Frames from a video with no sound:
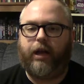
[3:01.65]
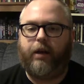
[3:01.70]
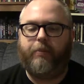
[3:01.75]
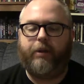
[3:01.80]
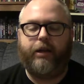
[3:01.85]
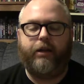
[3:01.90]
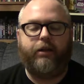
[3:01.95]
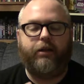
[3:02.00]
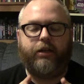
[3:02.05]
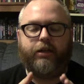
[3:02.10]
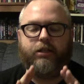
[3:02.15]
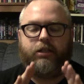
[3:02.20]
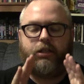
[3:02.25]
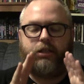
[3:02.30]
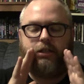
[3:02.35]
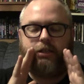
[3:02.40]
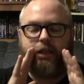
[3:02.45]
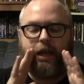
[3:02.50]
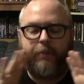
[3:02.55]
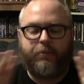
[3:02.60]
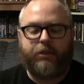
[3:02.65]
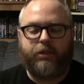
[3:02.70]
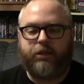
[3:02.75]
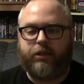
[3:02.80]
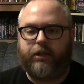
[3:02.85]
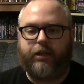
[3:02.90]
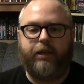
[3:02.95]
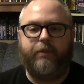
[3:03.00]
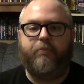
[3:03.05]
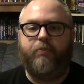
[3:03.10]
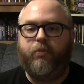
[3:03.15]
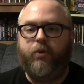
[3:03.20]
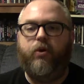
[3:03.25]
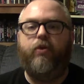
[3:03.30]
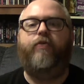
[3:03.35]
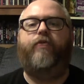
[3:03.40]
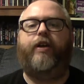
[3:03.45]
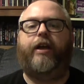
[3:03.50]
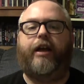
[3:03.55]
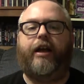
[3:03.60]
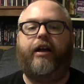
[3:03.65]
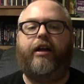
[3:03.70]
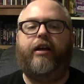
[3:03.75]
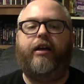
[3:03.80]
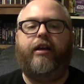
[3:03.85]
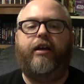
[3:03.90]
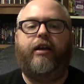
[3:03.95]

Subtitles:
I mean, exceptionally moving.